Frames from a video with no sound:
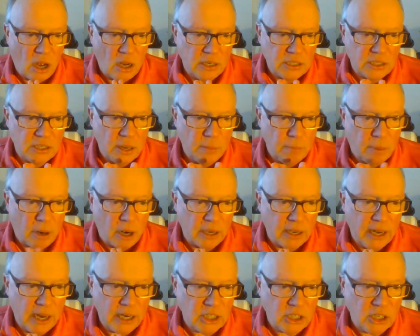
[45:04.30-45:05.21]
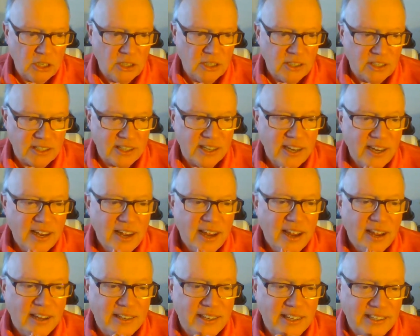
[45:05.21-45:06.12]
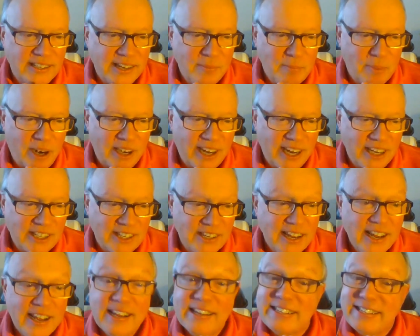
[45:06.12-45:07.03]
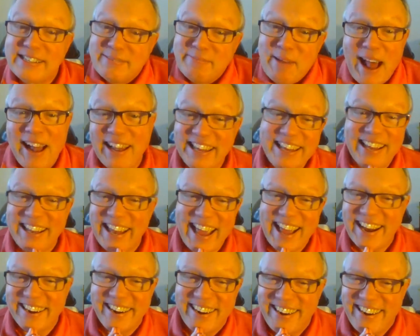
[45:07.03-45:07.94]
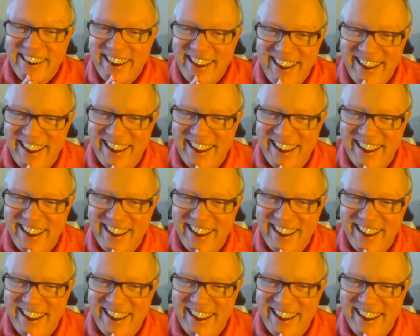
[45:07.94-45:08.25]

on disembarkations, disembarkation, smell you later?